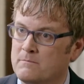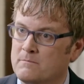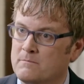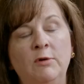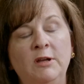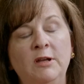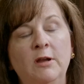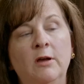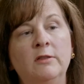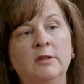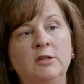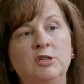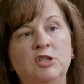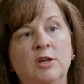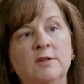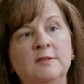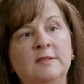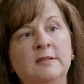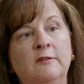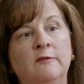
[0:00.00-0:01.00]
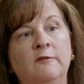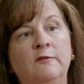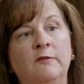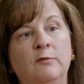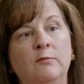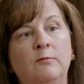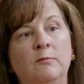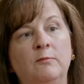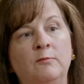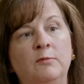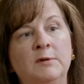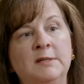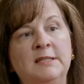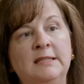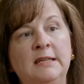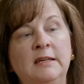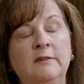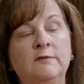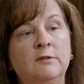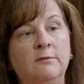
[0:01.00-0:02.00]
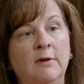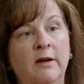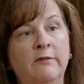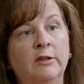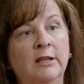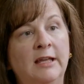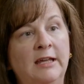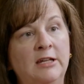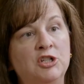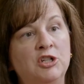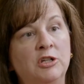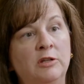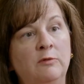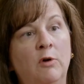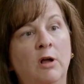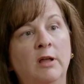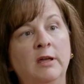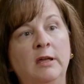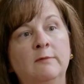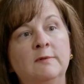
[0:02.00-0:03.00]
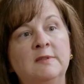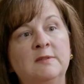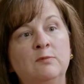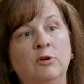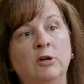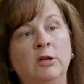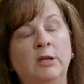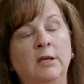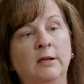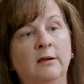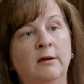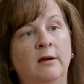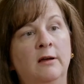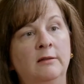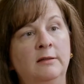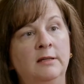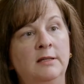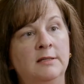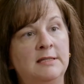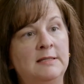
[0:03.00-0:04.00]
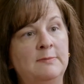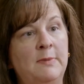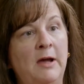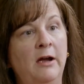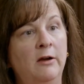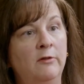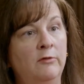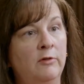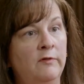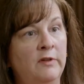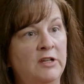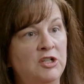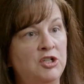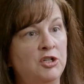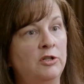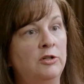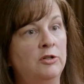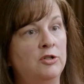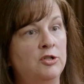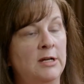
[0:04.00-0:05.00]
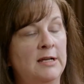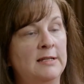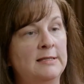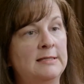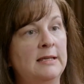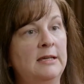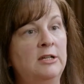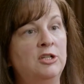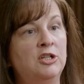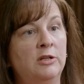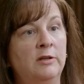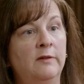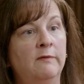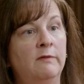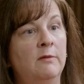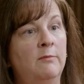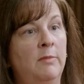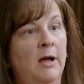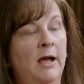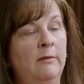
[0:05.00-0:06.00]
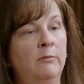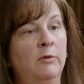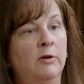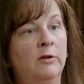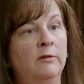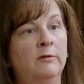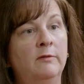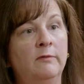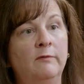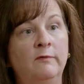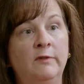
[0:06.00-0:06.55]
We know that Joseph received a revelation while he was working on the inspired revision or translation of the Bible,